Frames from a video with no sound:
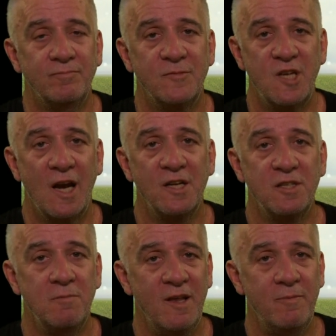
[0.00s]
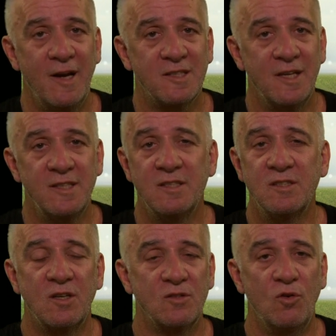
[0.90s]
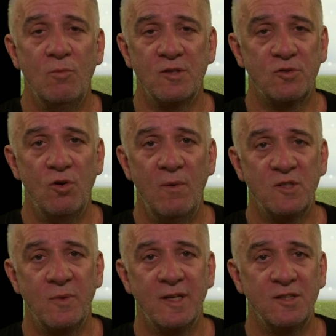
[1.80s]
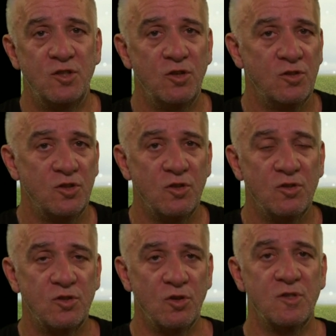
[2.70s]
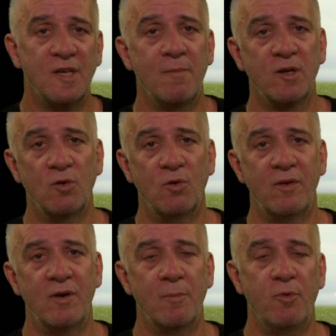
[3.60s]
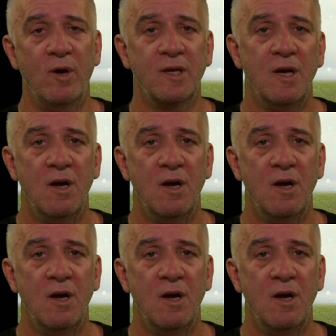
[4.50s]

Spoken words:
challenge in mathematics lessons, because almost always when students do something or they're at a point,